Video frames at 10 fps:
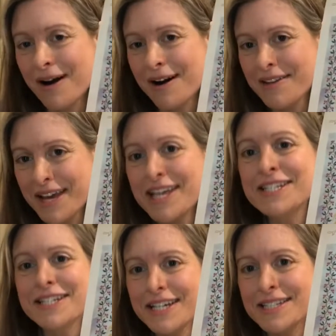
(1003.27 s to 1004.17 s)
it
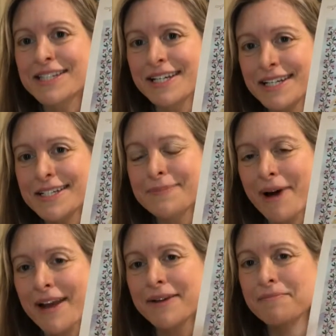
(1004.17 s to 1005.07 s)
is
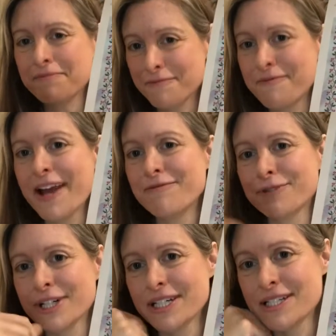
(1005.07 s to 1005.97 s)
my
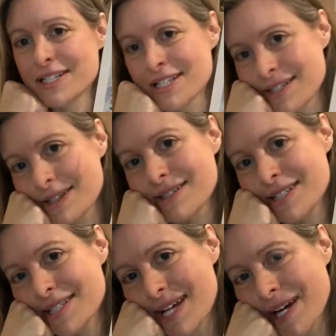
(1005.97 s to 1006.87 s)
favorite
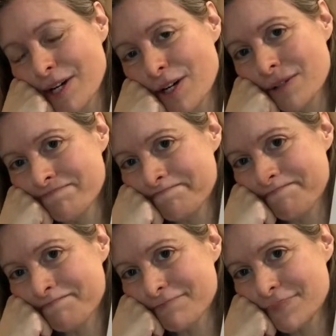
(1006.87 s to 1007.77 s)
designer
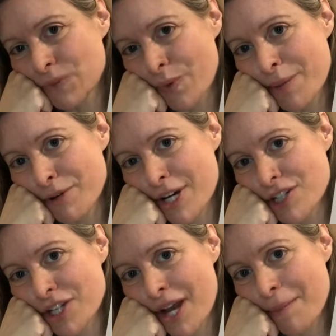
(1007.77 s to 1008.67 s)

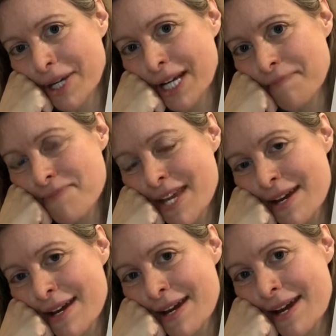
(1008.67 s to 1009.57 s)
reproduction company,
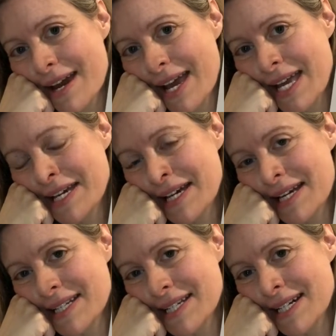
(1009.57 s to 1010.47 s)

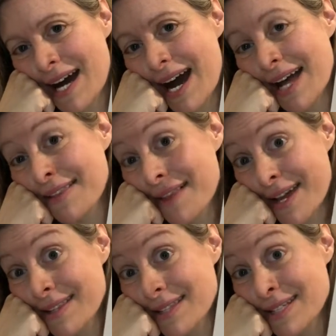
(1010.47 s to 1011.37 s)
and I
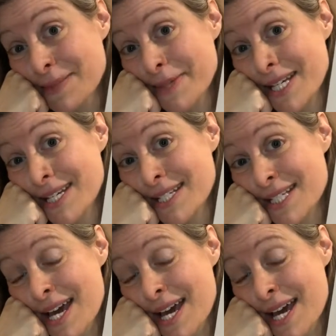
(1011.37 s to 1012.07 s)
like this piece.